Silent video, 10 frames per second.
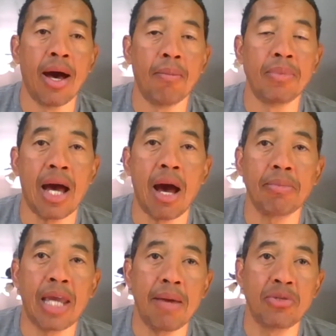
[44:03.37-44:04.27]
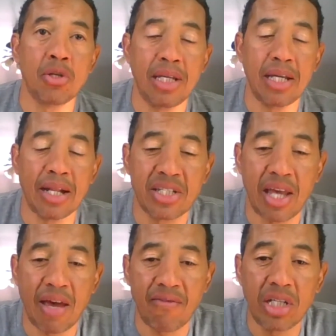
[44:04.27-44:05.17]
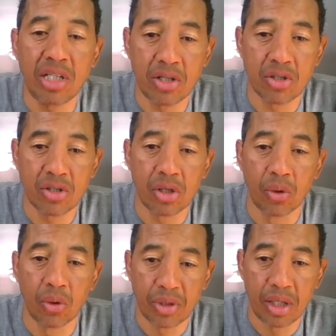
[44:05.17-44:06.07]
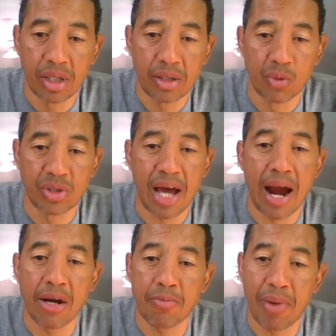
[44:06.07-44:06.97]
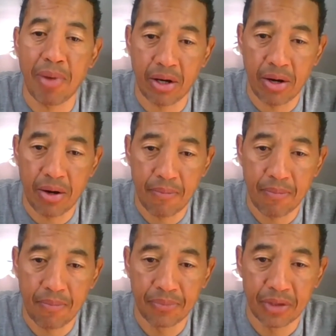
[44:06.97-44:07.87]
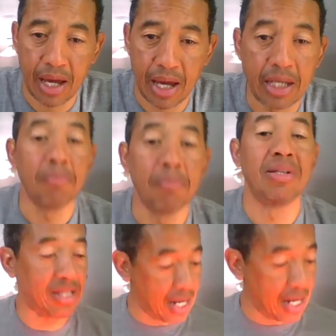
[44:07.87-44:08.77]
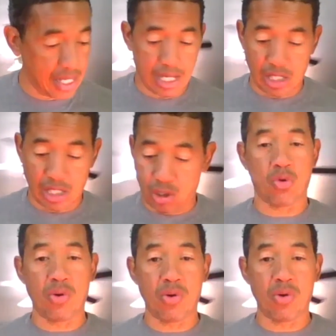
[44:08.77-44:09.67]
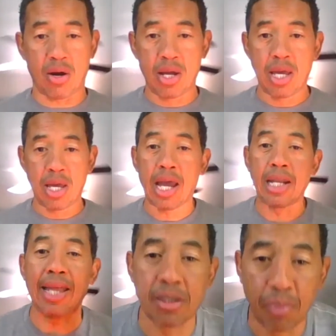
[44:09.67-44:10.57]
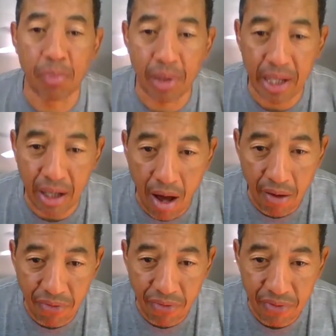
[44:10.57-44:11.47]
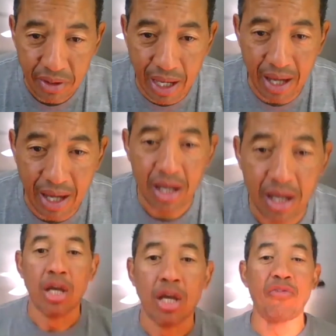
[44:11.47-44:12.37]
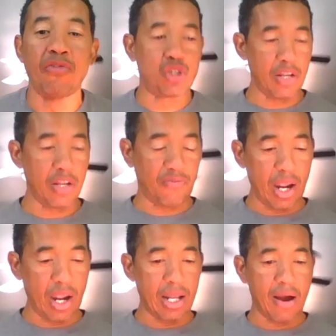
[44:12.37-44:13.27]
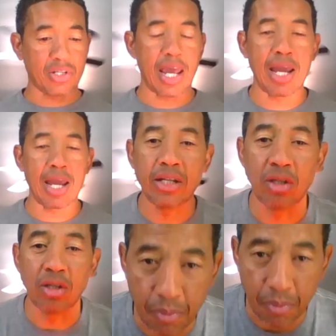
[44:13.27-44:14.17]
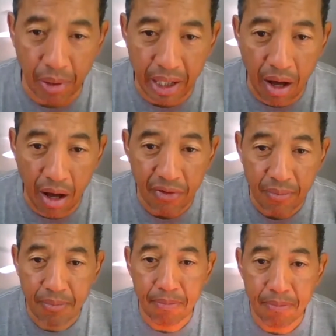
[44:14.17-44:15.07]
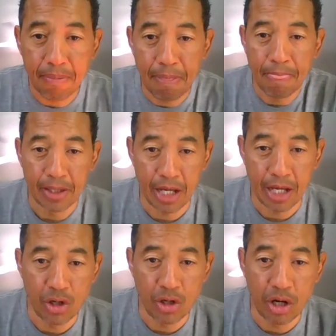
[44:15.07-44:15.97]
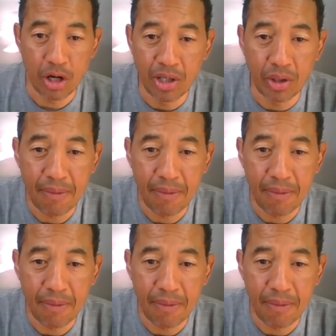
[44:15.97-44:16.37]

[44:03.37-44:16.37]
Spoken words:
came to me at 70 years old, retired banker. Okay. He's been sitting his whole career and likes to play golf. Okay. If you sit for 8 hours a day and you like to play golf, can you hear me okay?